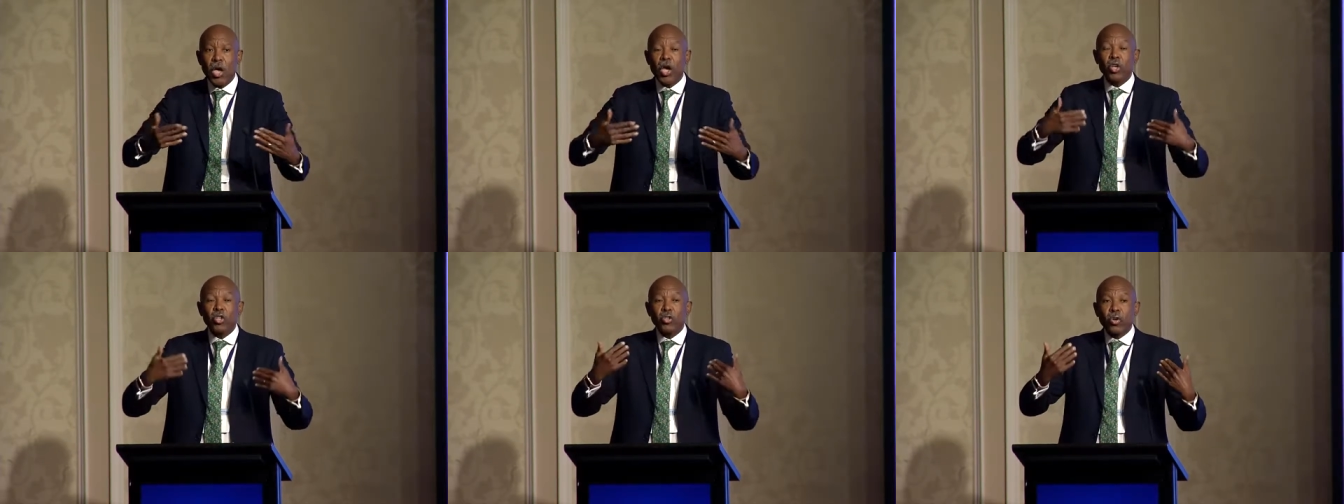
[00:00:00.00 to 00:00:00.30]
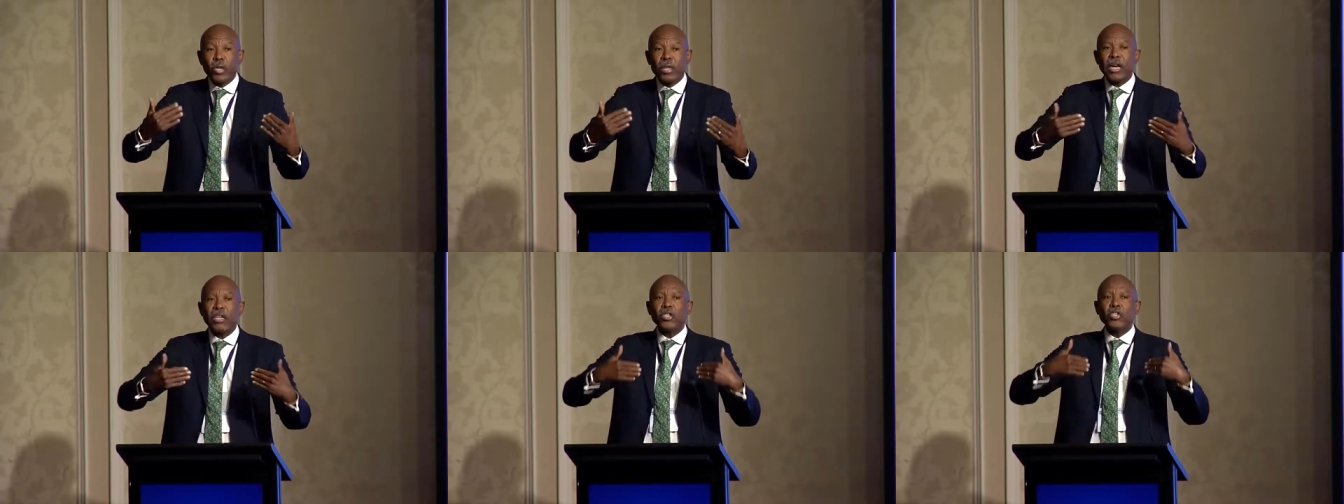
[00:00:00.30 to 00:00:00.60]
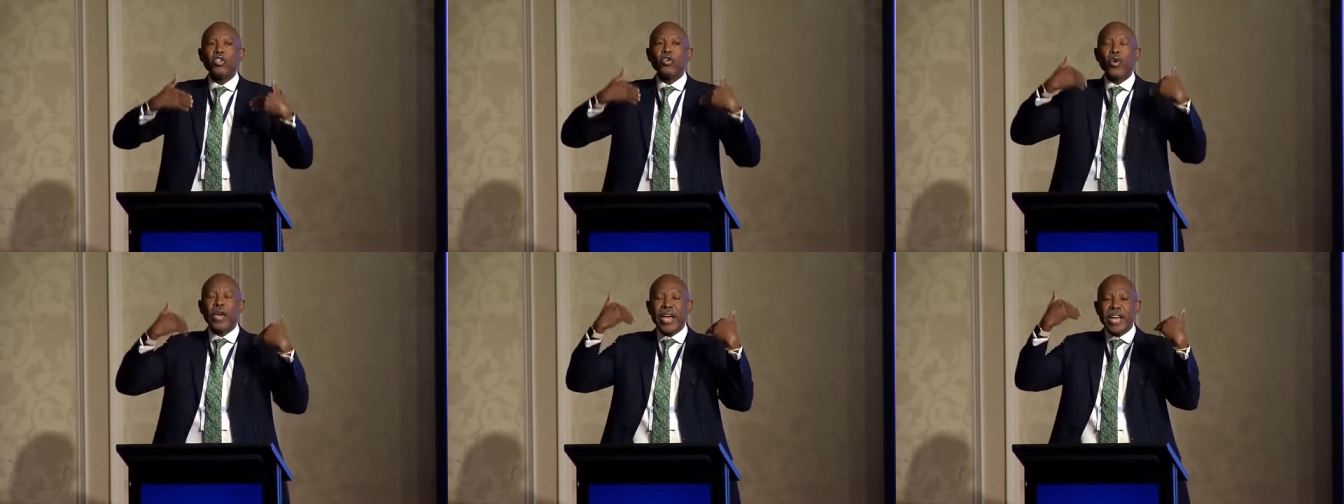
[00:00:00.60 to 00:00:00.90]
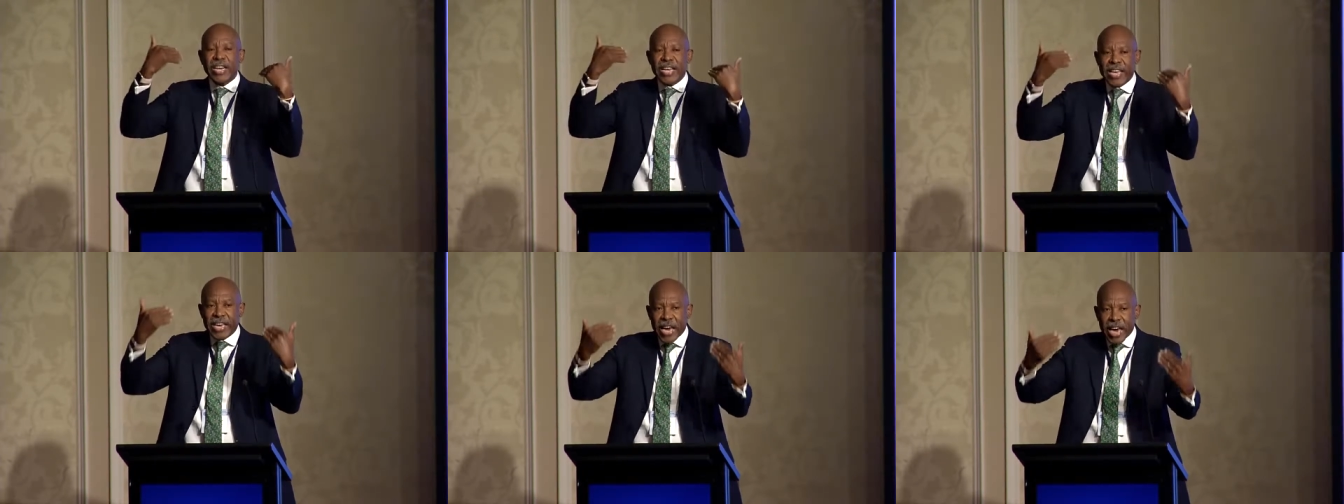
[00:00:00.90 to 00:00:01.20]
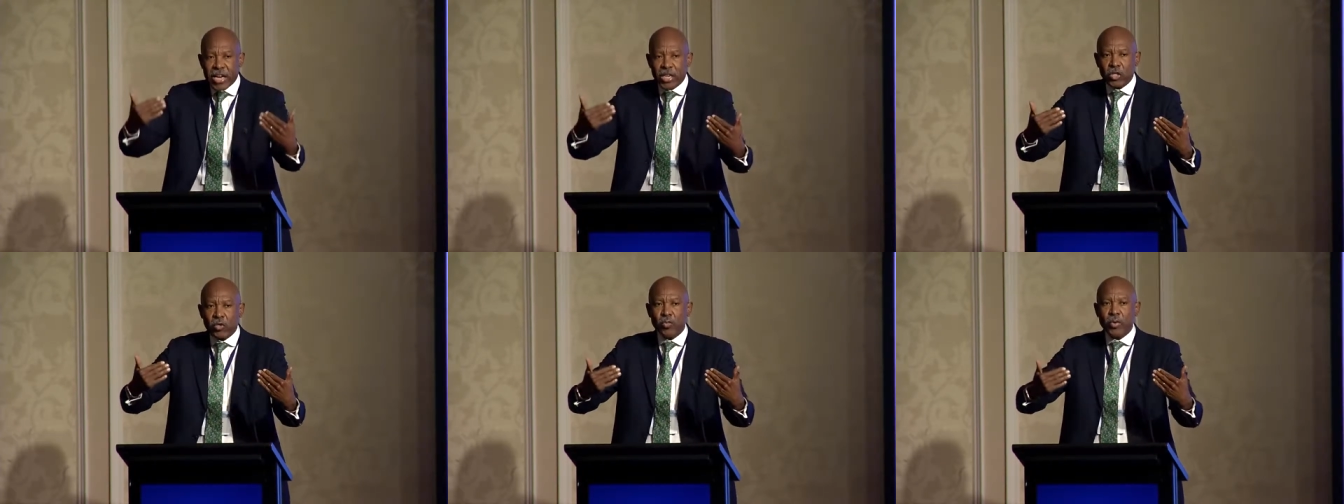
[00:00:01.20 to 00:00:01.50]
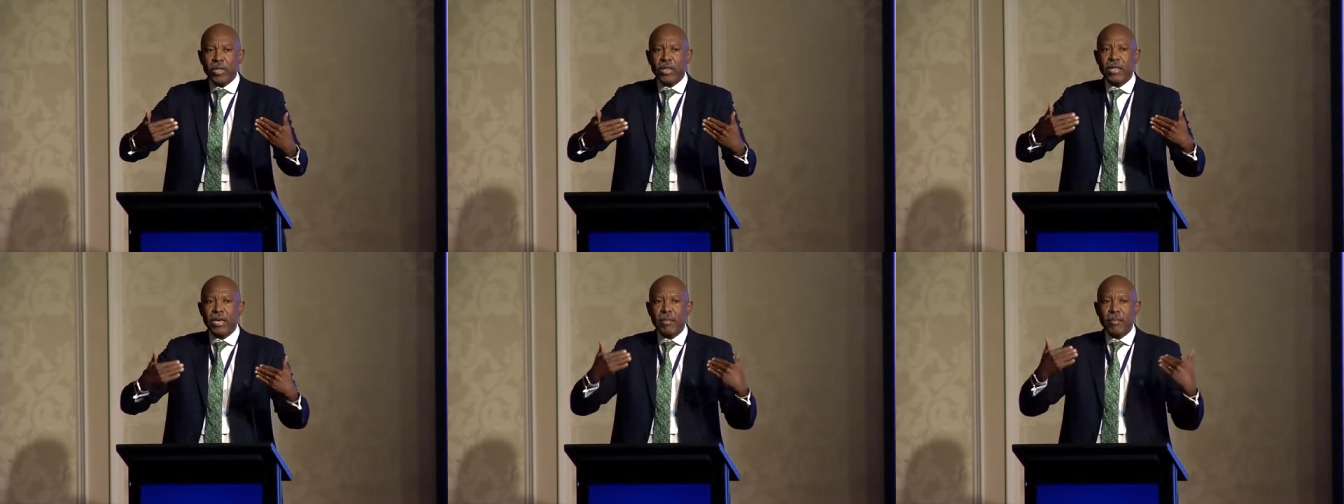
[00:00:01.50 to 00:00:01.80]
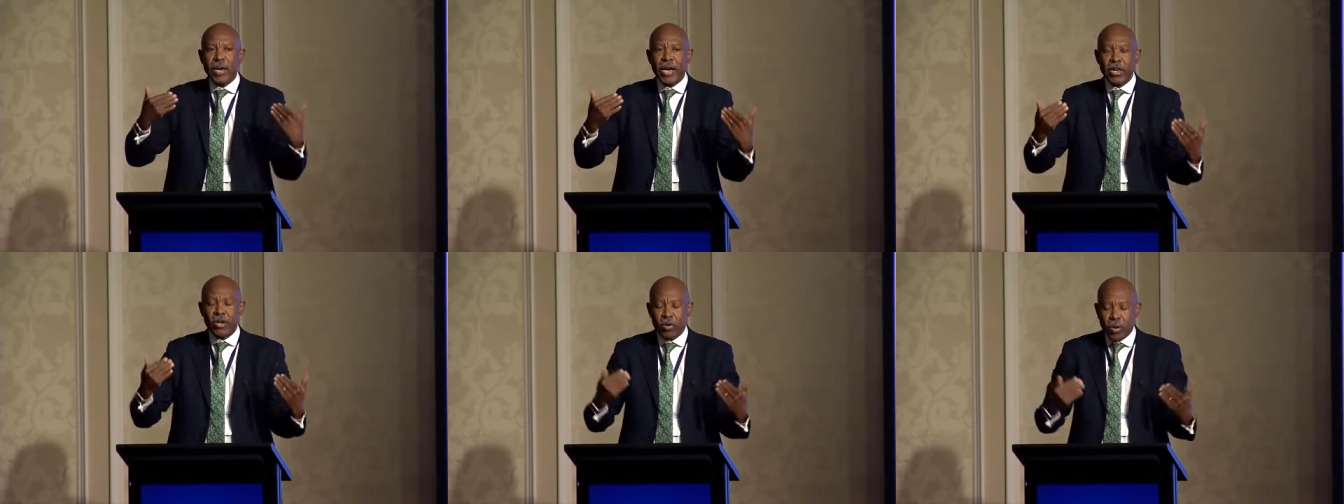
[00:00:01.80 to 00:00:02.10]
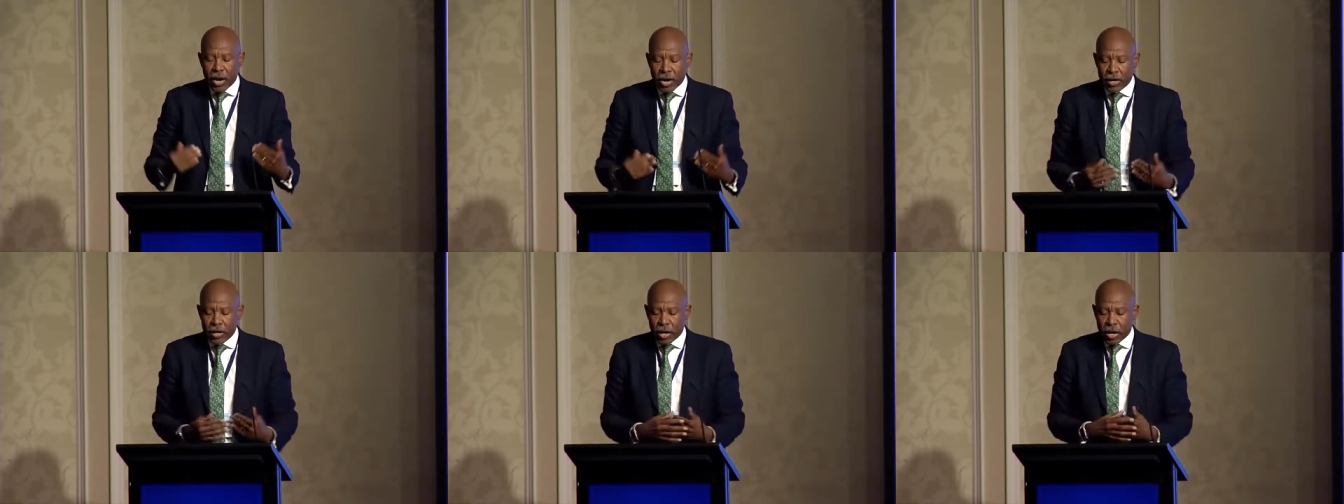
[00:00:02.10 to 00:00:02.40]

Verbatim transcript: so that you engage with them and you are